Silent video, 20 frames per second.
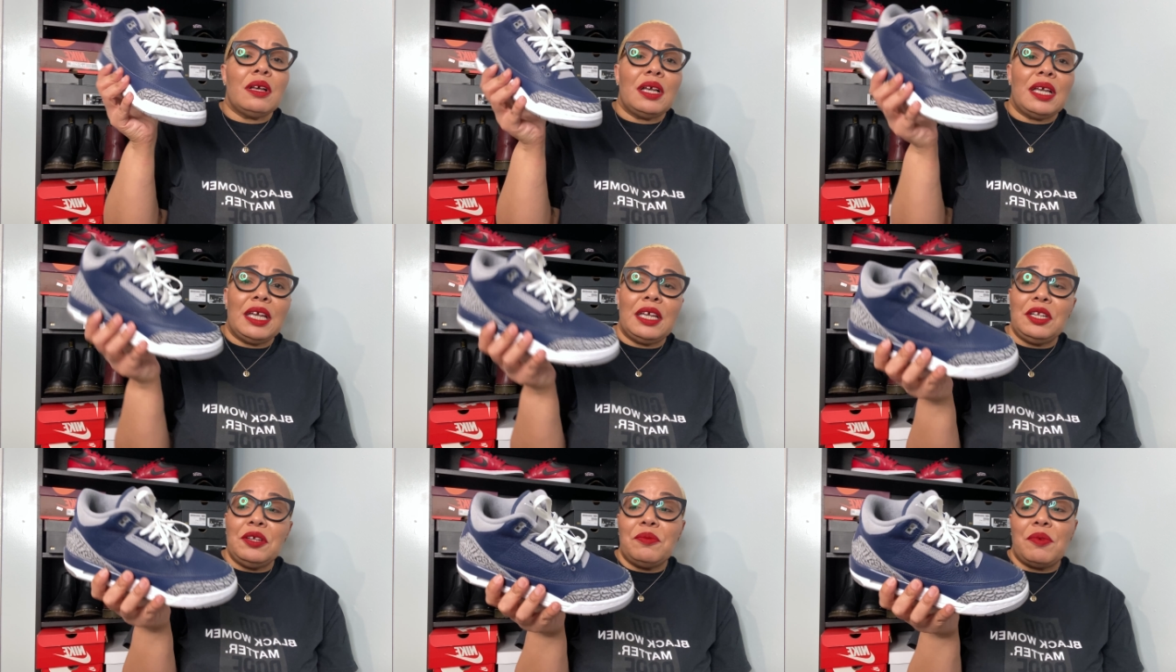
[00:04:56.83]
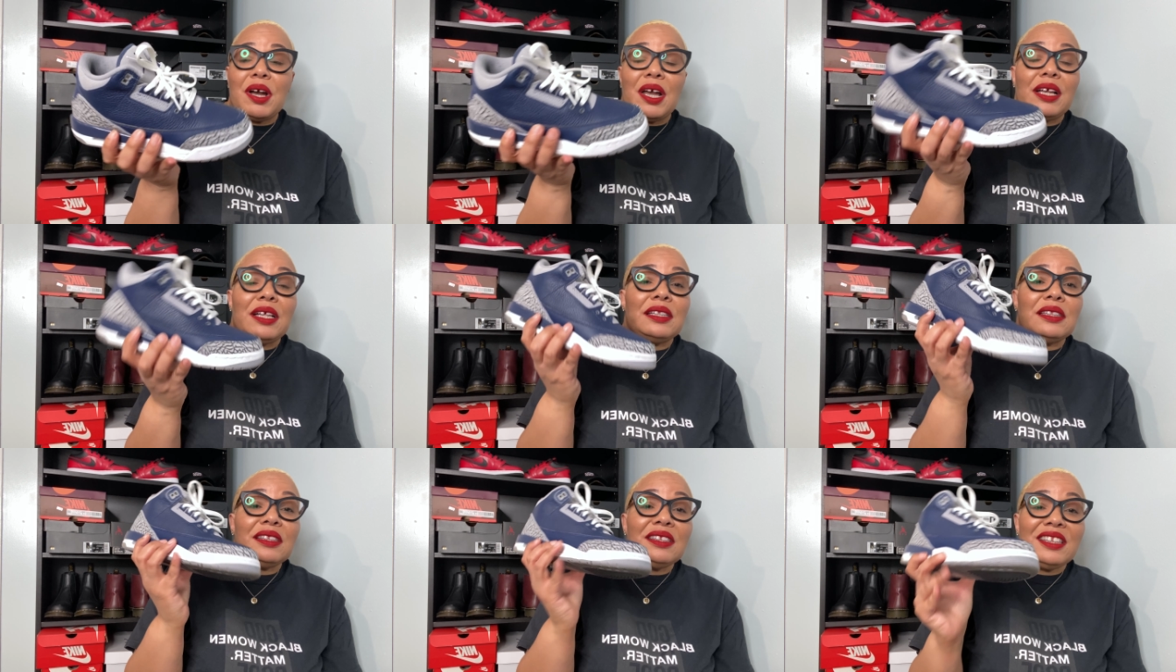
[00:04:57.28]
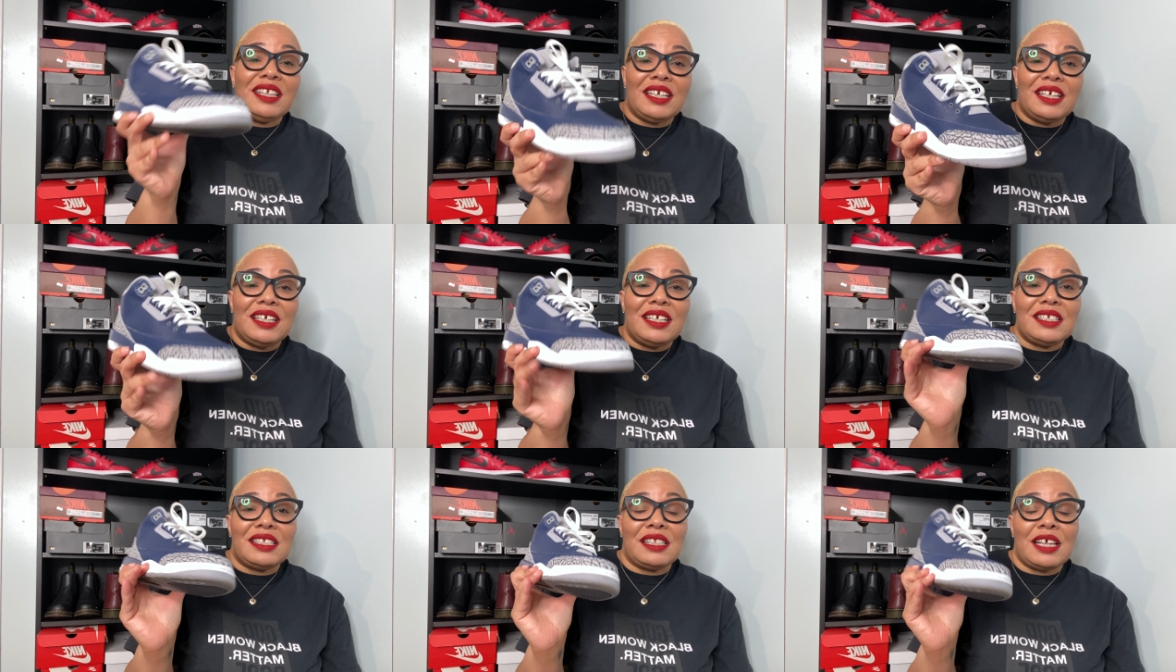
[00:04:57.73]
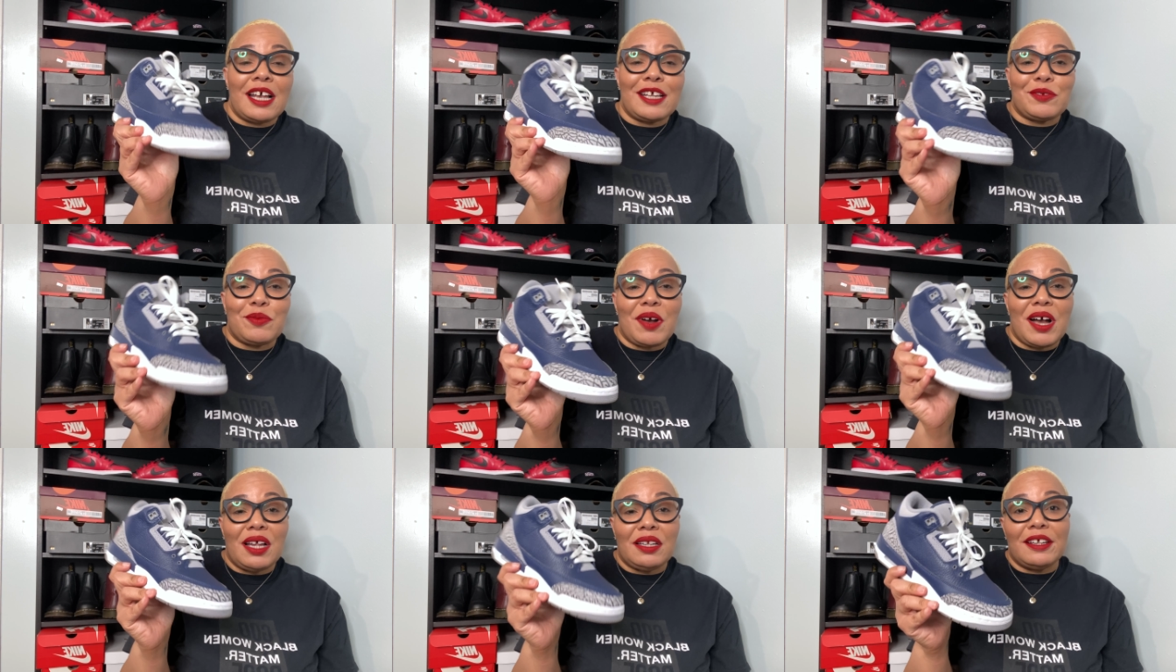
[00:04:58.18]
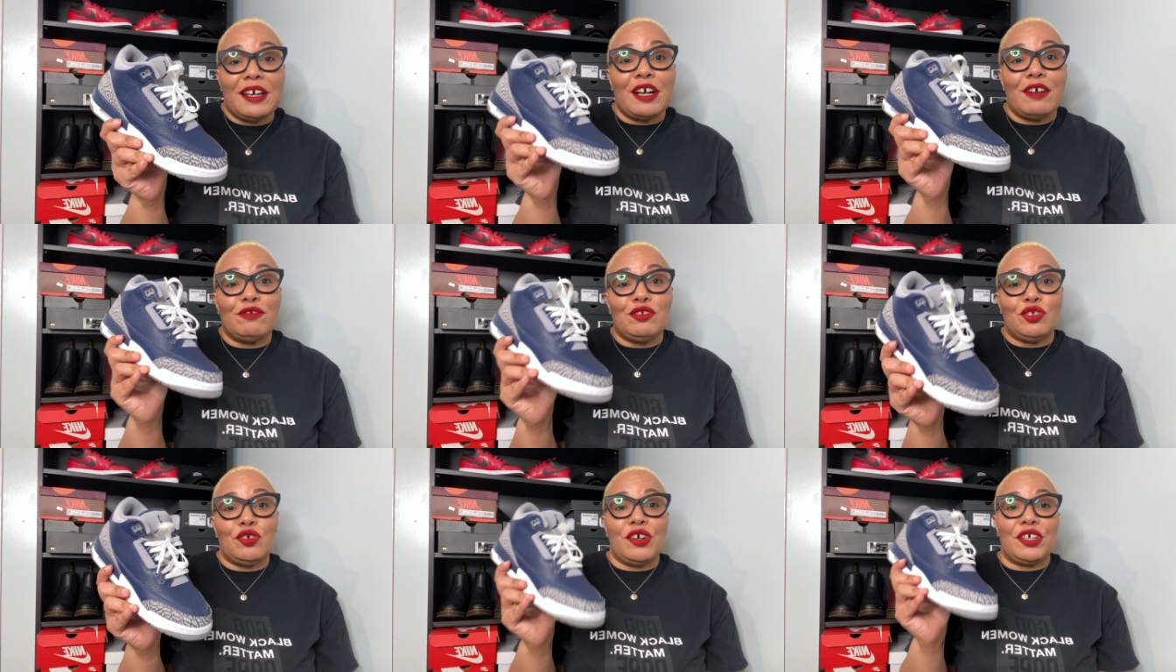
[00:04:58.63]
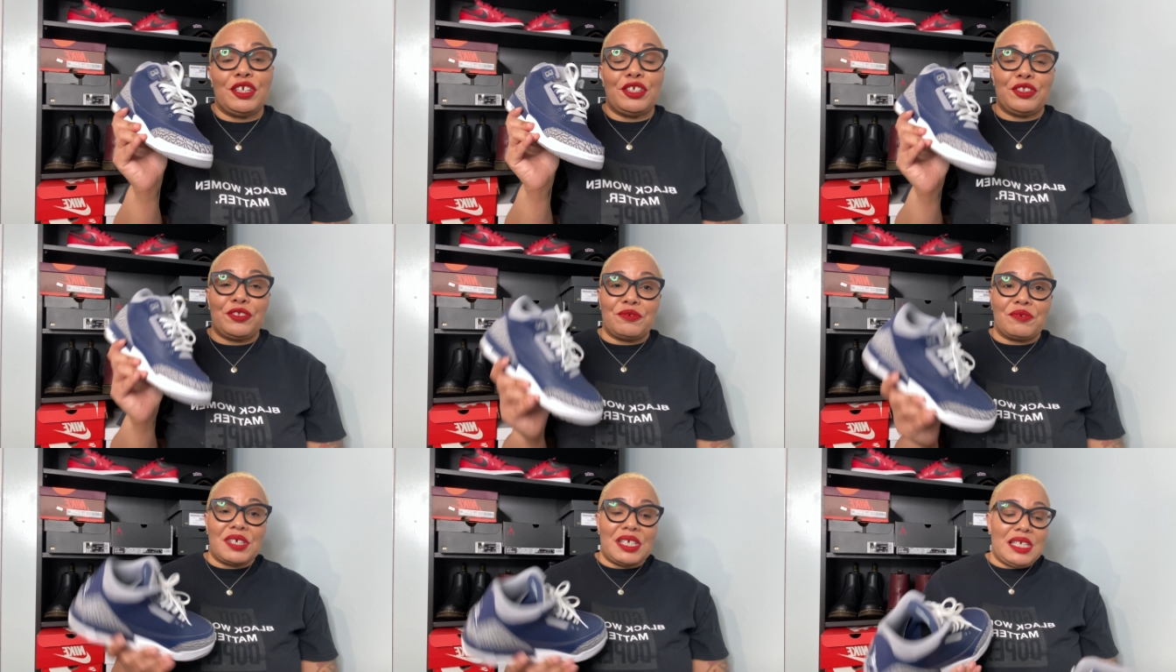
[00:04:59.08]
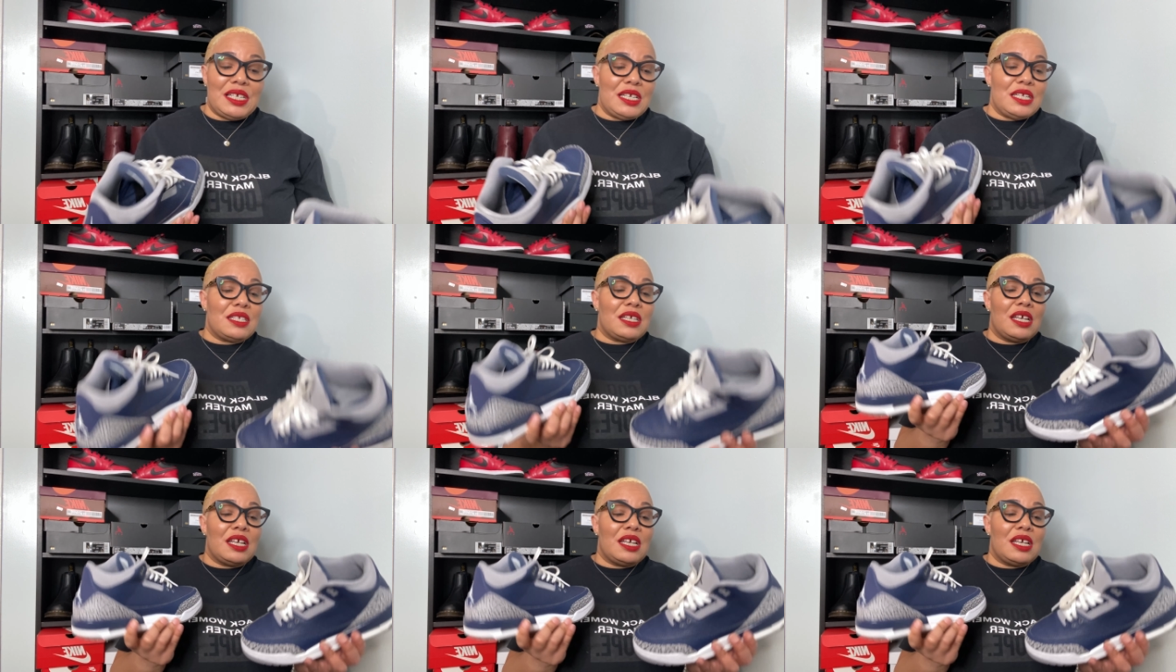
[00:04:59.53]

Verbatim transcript: anyway, these, that's why I love Jordan 3s.